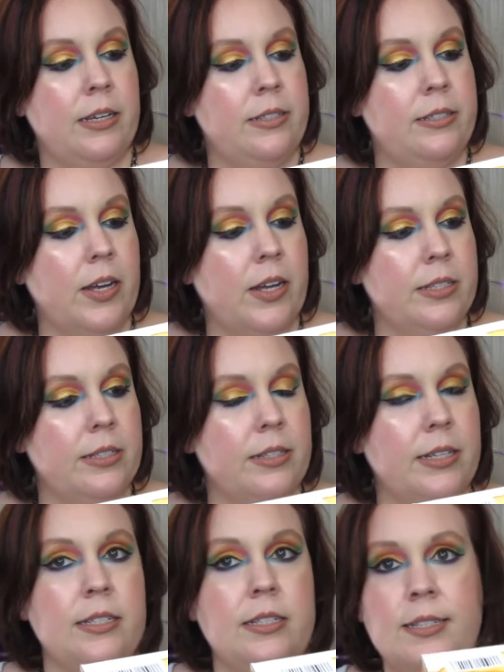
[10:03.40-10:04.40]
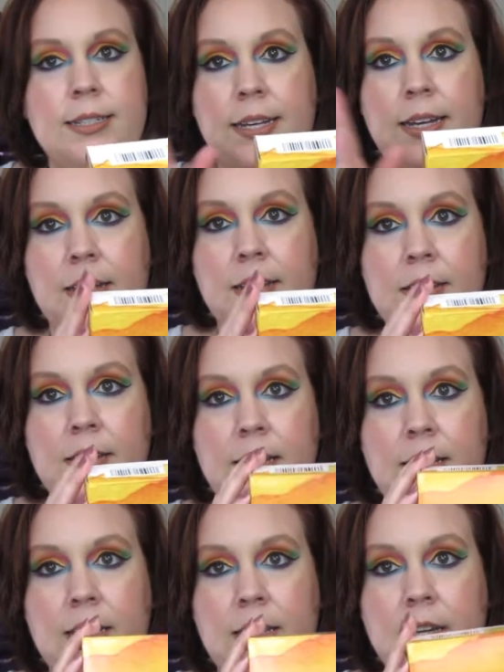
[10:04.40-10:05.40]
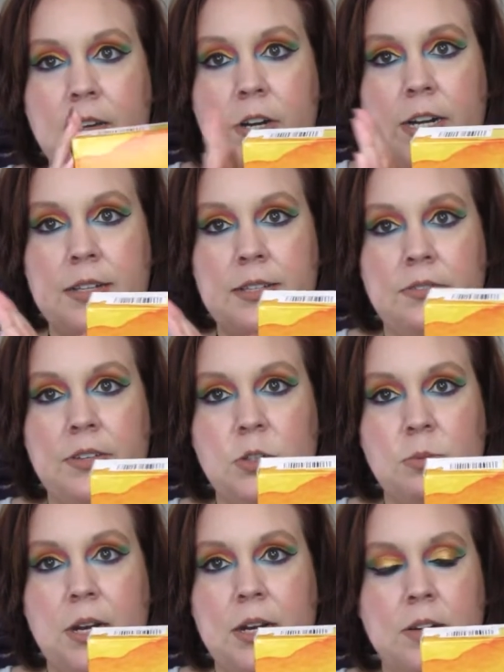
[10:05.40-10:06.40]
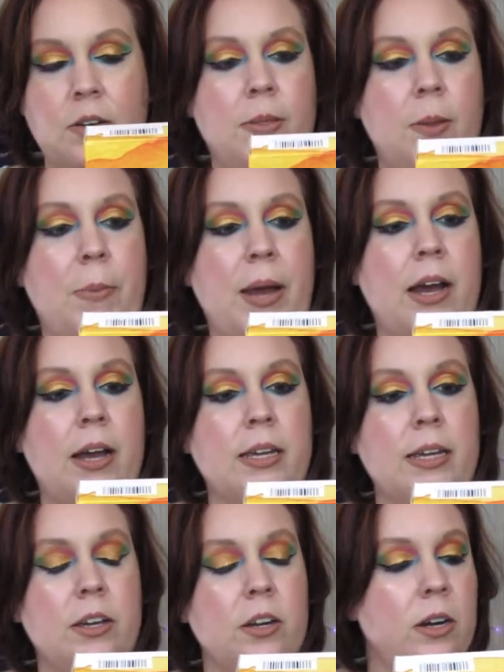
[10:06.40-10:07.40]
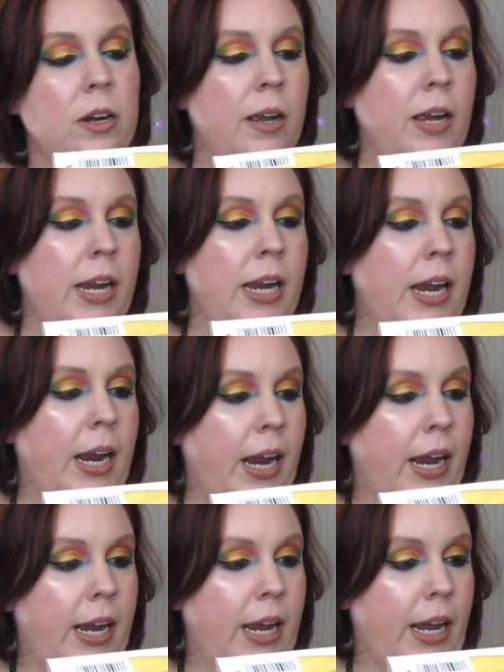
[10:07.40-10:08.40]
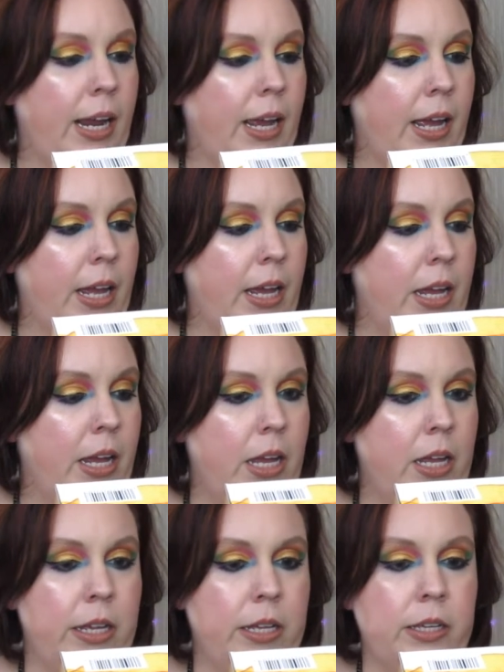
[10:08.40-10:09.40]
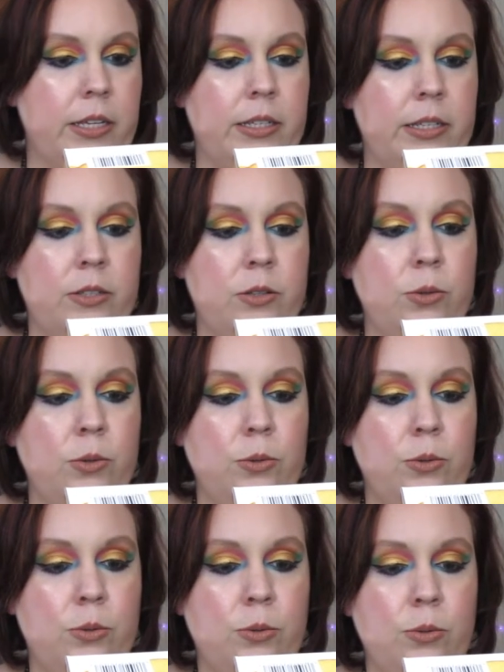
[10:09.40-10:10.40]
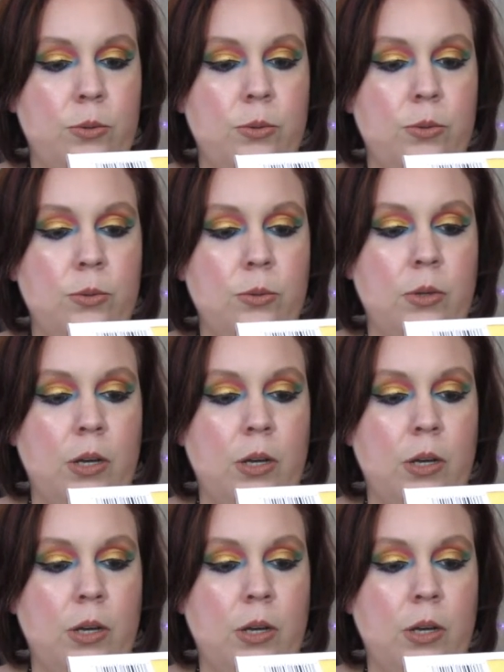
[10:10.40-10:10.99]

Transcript: it does list the ingredients of each product on the back here. And